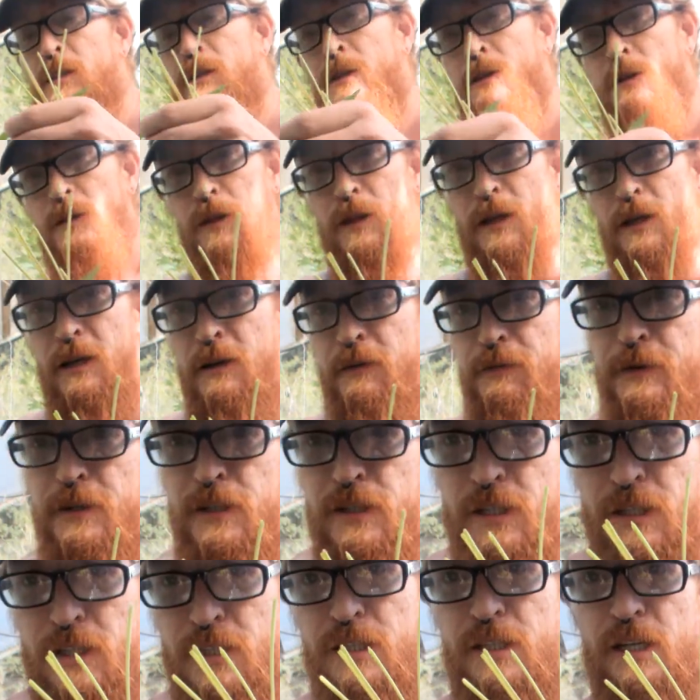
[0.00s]
leaf
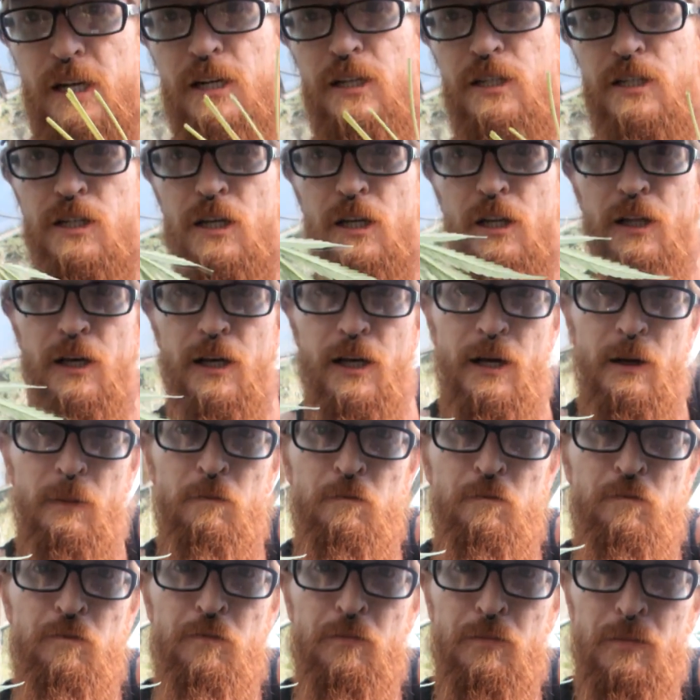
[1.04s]
is
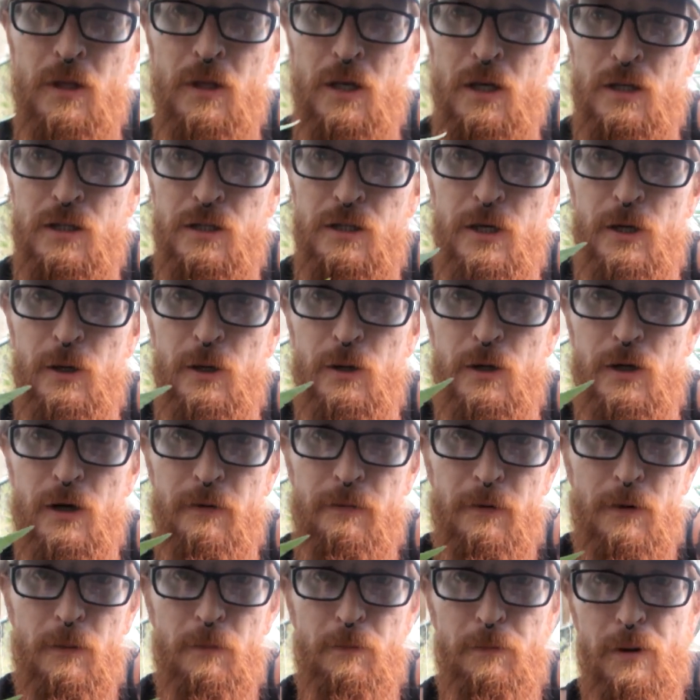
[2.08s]
essentially two
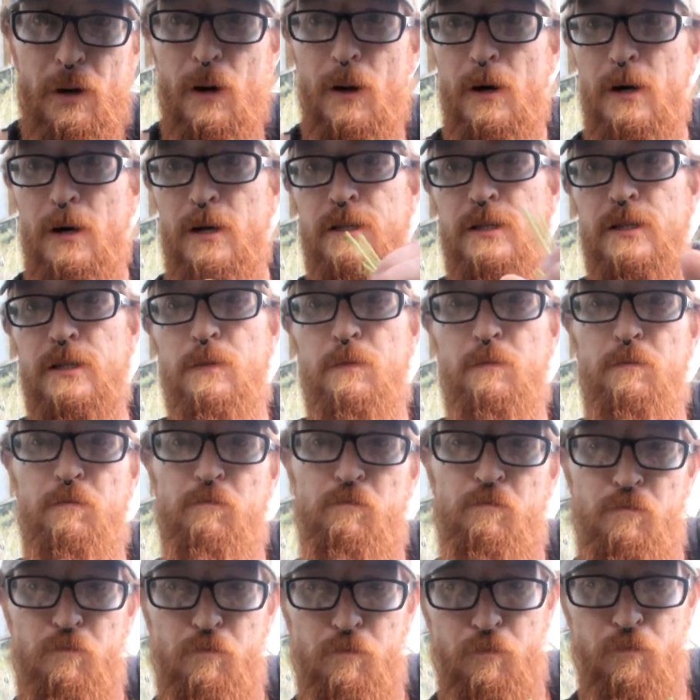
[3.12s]
different parts.
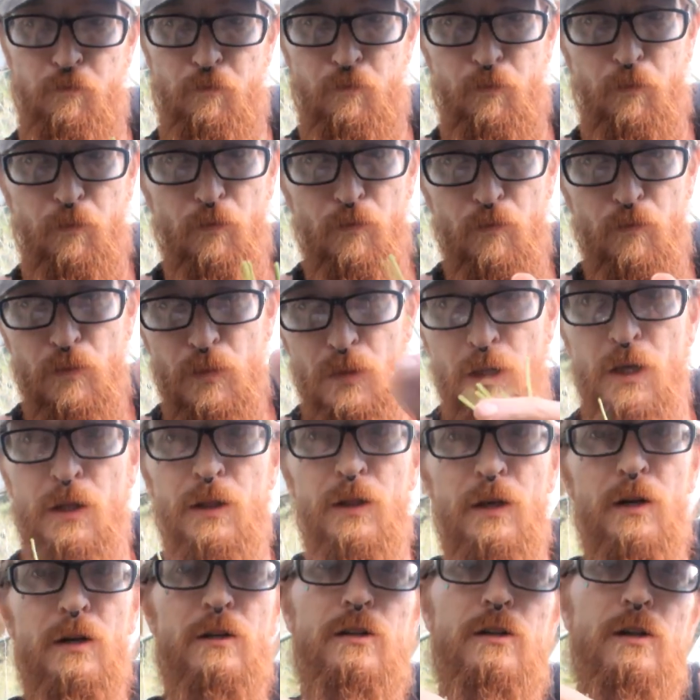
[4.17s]

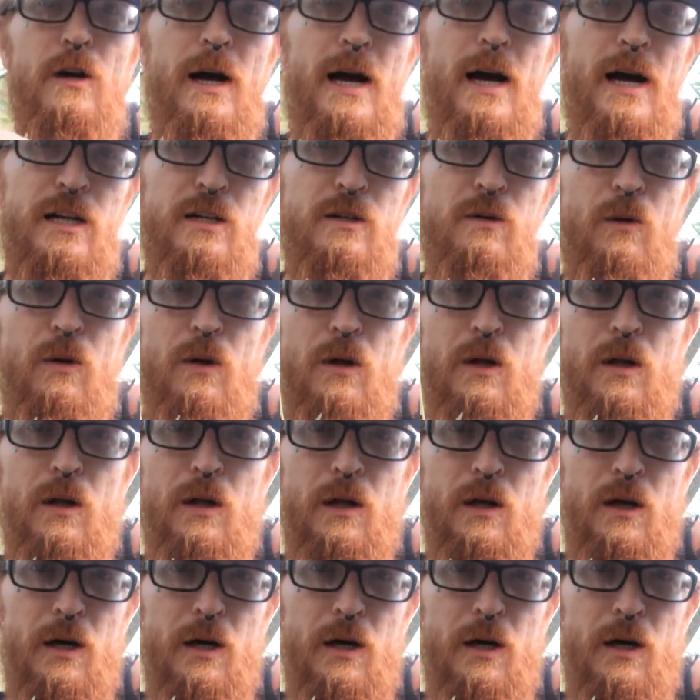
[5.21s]
There's your actual